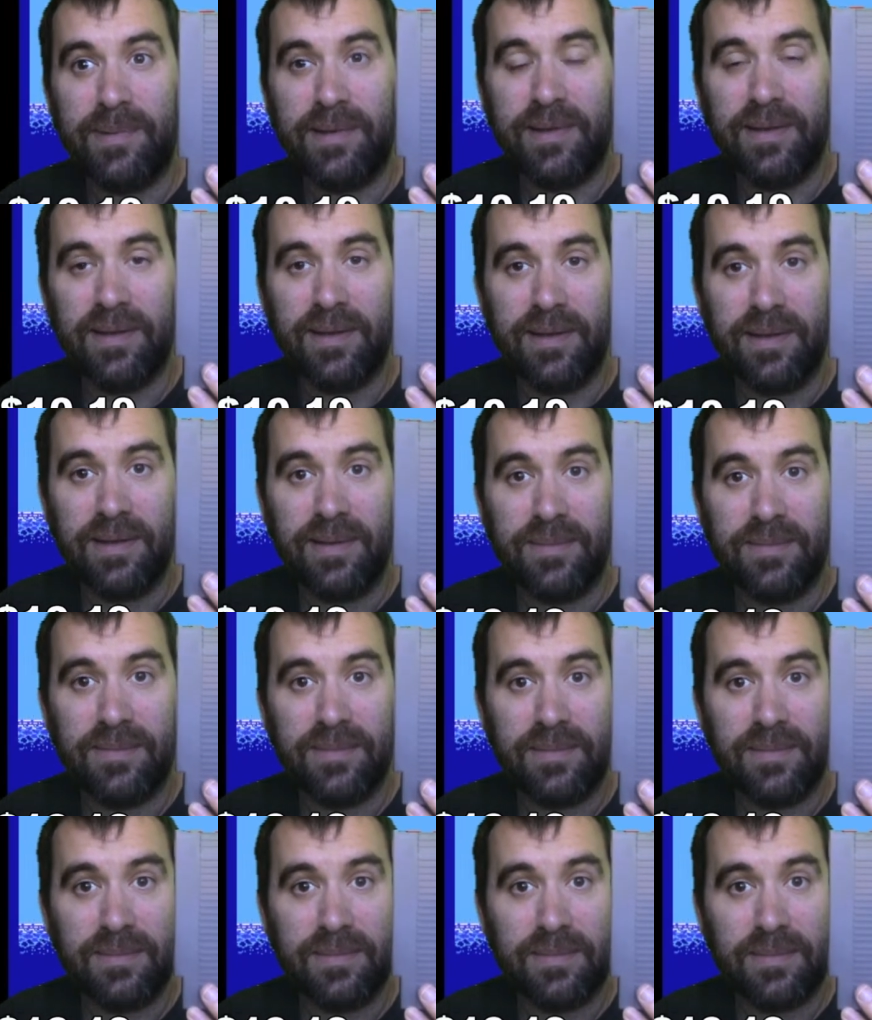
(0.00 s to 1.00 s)
But
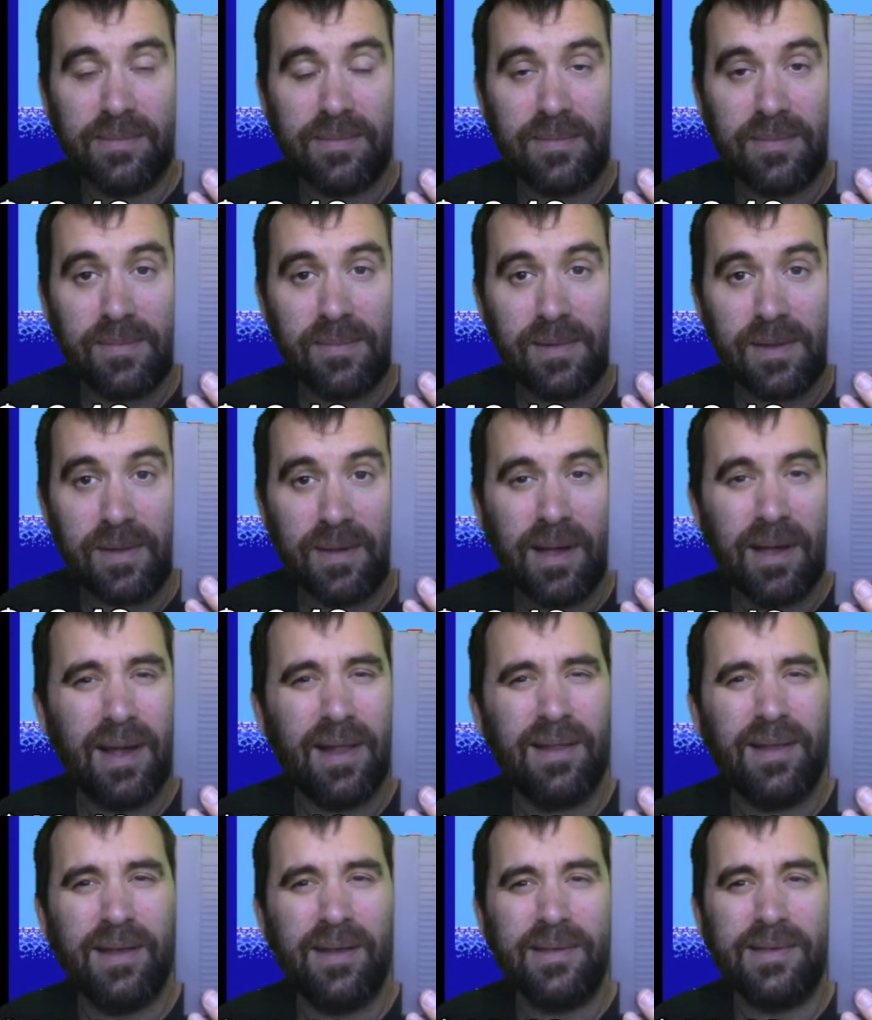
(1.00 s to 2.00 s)

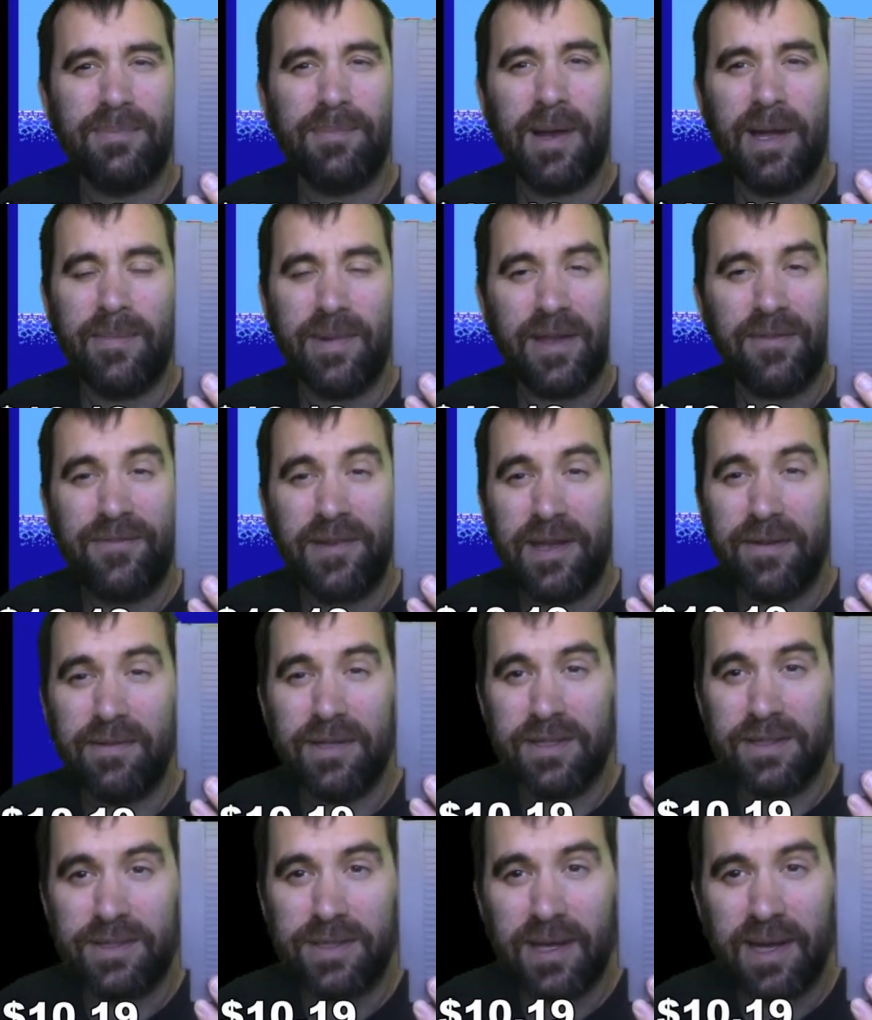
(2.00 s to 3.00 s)
it's probably my
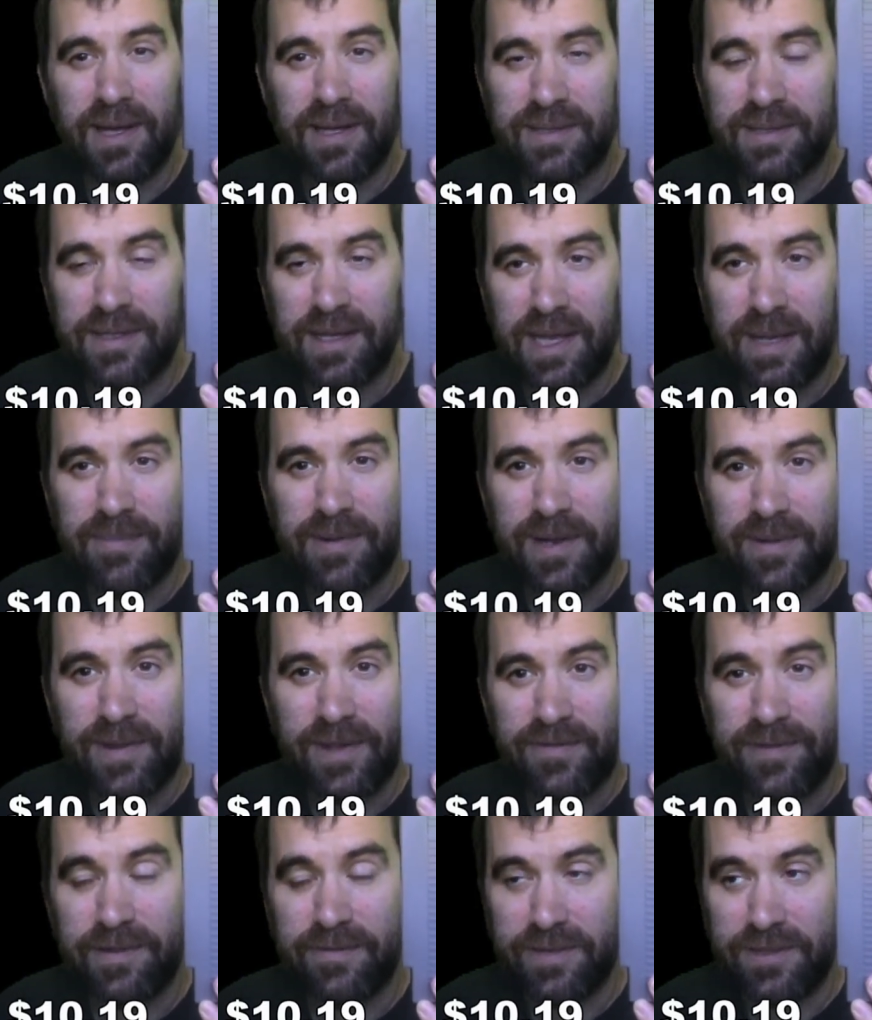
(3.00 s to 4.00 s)
favorite Jaws game, probably
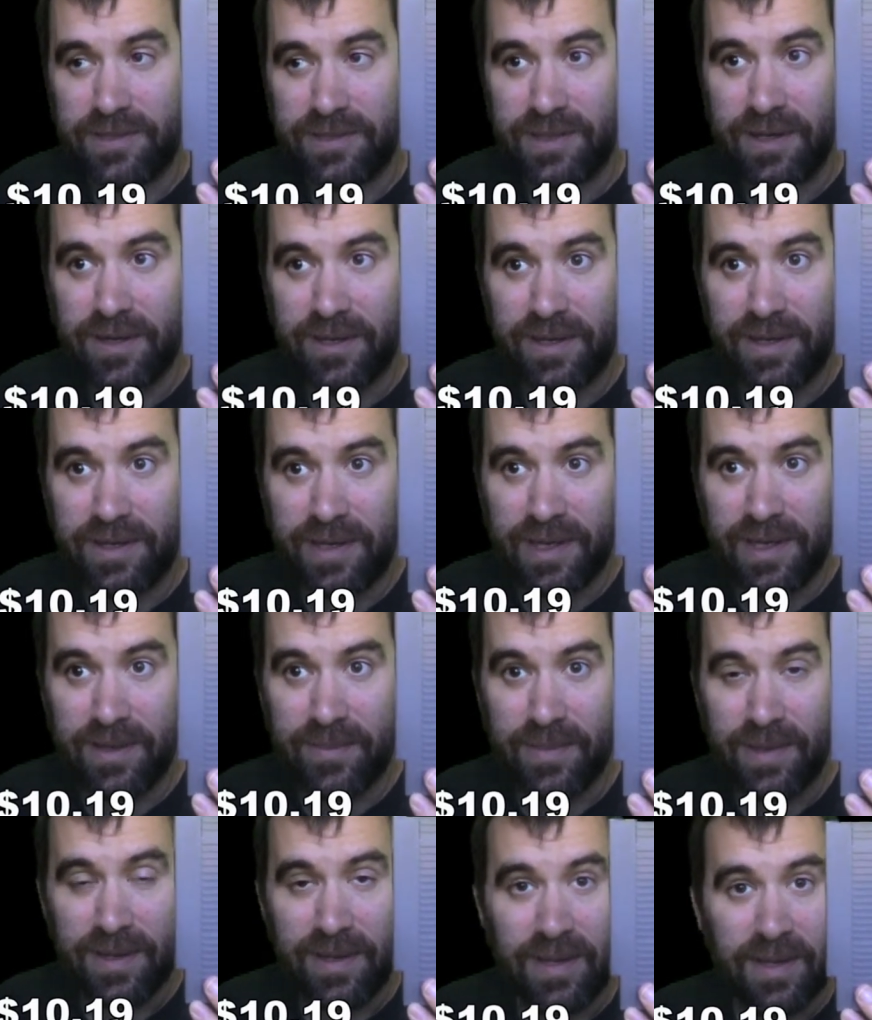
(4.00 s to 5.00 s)
my favorite shark
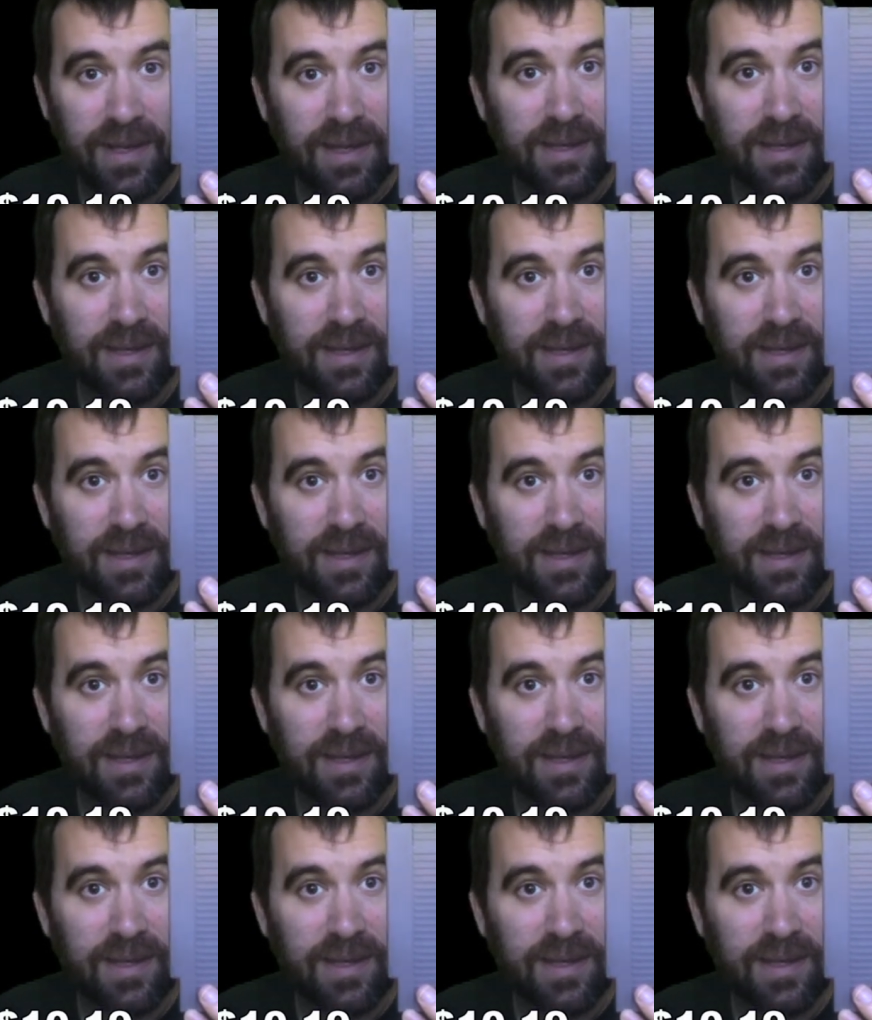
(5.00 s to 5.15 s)
game.